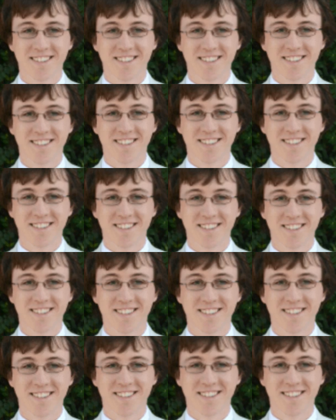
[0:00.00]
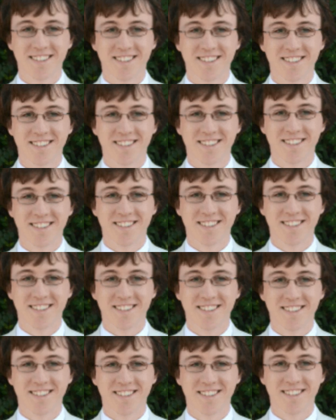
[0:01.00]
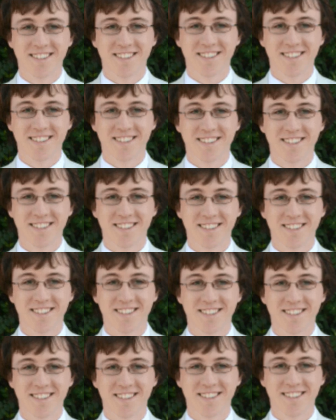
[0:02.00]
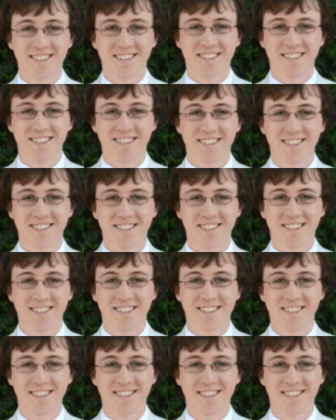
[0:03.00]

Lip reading: The person shown says nothing.